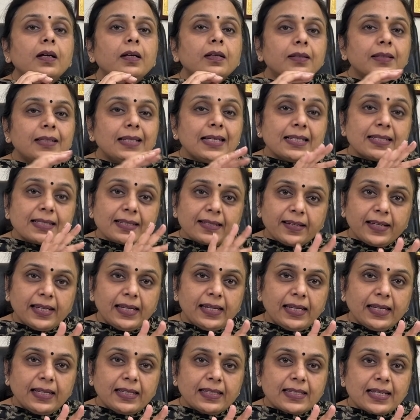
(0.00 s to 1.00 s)
These
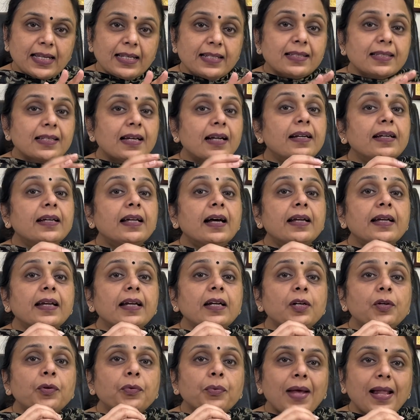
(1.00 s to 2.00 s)
screening tests are done
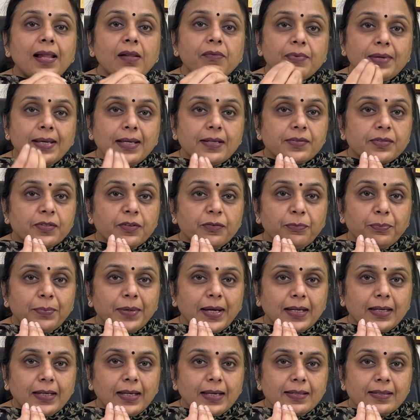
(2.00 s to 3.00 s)
at 12 weeks of
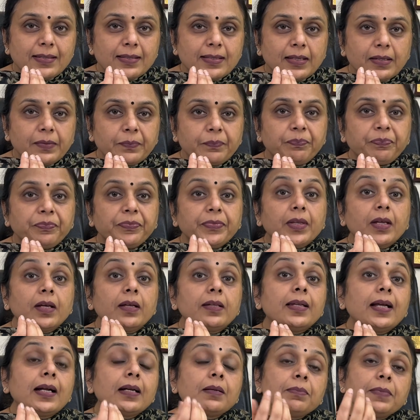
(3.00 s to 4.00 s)
pregnancy.
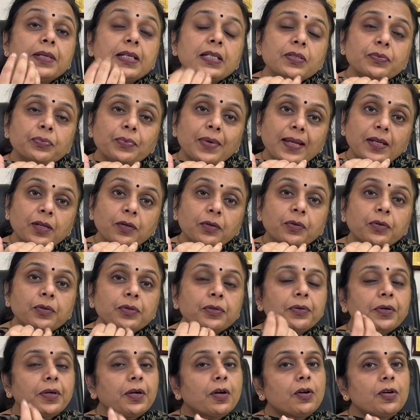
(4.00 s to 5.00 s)
That means when you go
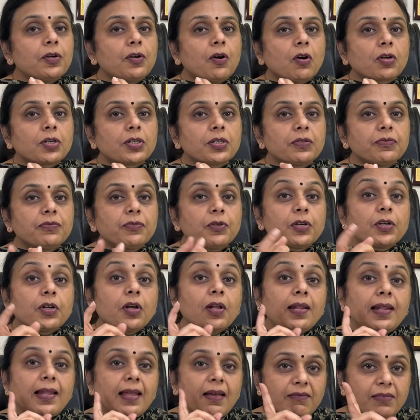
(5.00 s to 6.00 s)
to your doctor for your
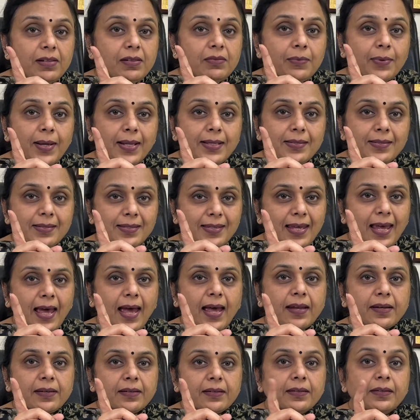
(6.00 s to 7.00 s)
level 1
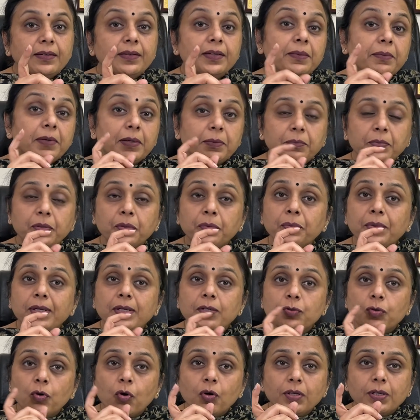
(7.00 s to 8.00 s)
scan, remember we
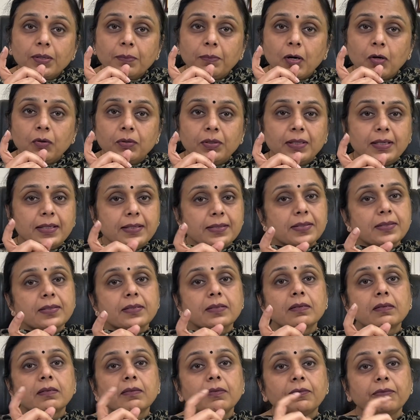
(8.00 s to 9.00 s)
talked about
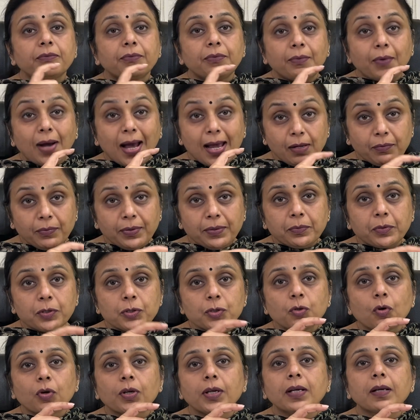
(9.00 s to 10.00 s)
this while we were
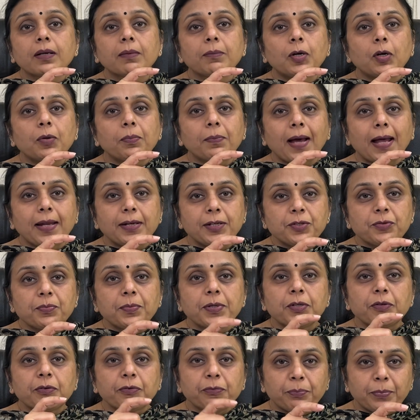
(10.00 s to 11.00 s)
talking about
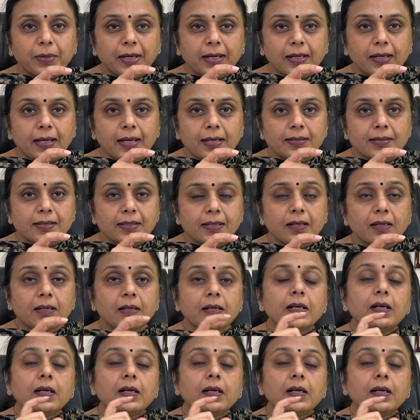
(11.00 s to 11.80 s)
management of pregnancy.